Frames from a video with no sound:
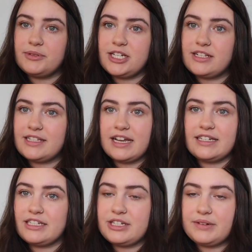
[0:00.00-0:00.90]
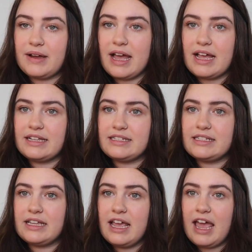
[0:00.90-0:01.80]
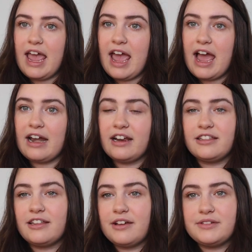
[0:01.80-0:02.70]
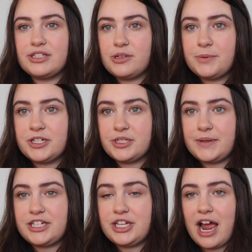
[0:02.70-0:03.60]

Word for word: She sent it to us, and I thought that was super sweet.